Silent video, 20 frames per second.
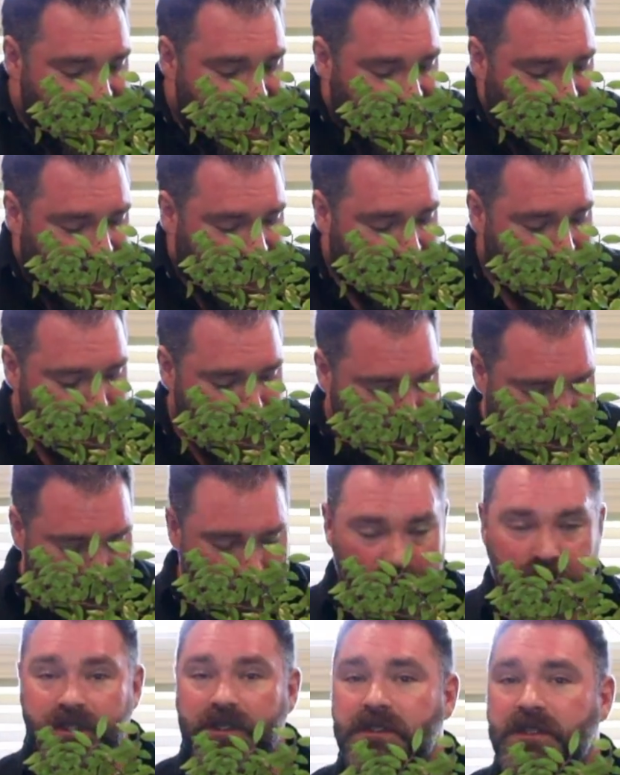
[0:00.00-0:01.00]
and I'm not
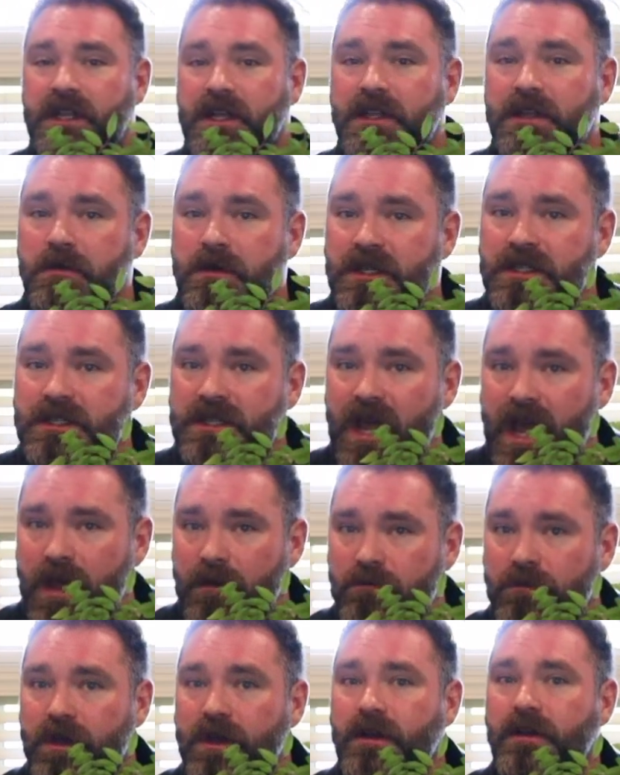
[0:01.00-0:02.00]
going to tell you his
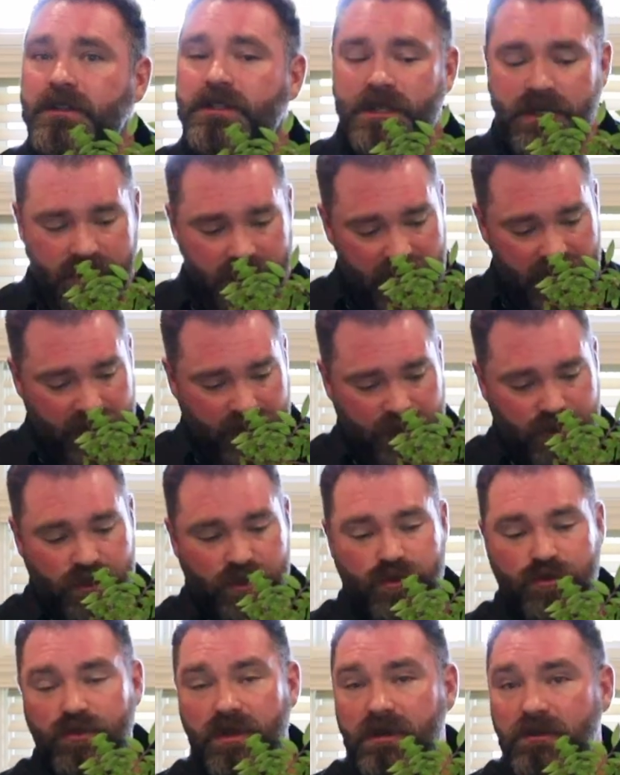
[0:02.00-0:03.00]
name because he's an
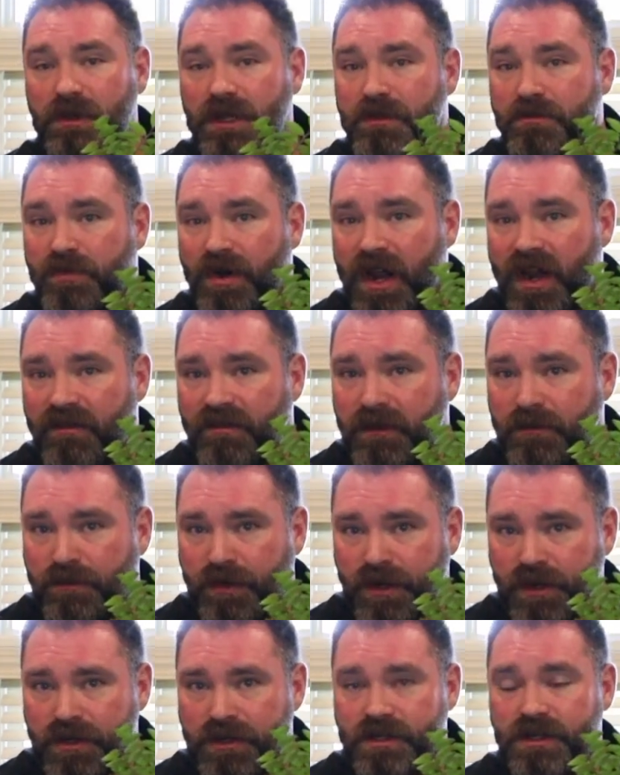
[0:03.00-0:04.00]
extremely private
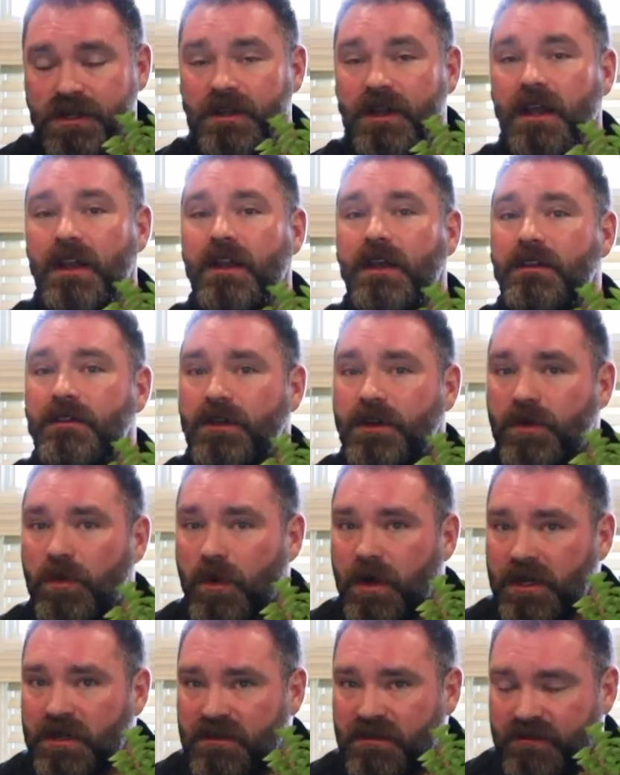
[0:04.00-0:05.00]
person and I don't
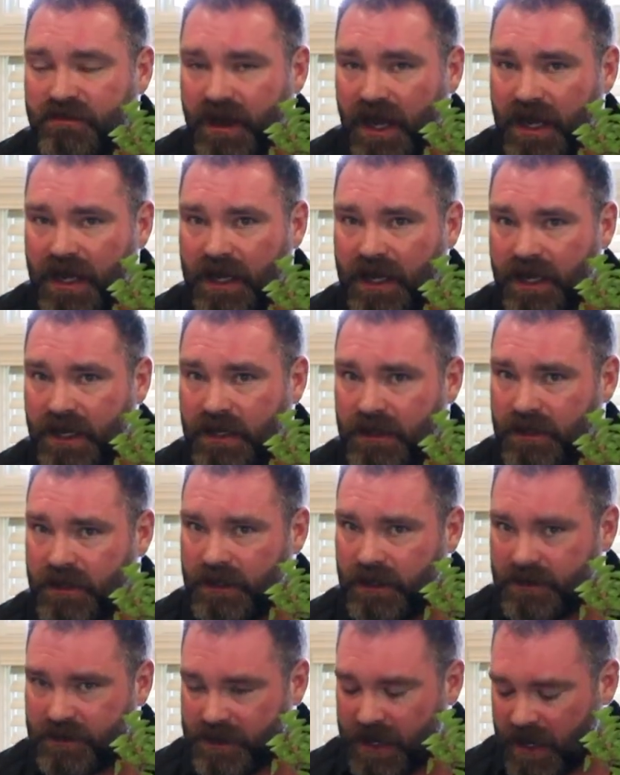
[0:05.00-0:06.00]
want to violate
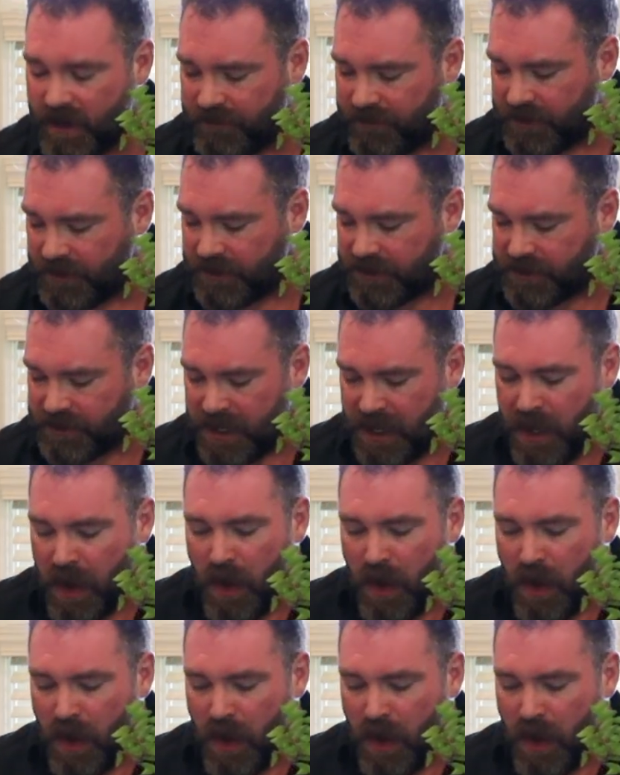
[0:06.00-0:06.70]
his confidence.